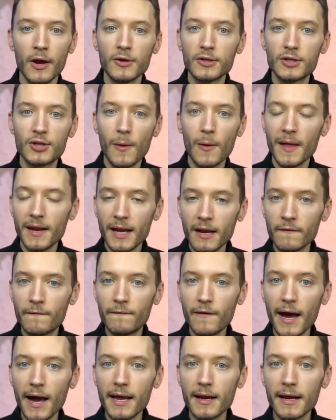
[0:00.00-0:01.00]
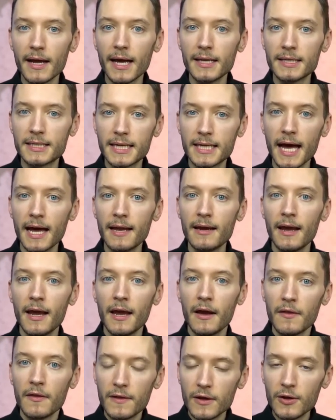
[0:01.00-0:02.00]
So they didn't fight.
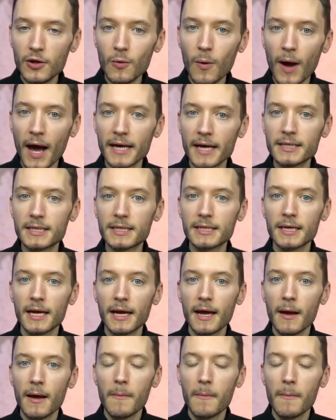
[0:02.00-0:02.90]
Instead, the US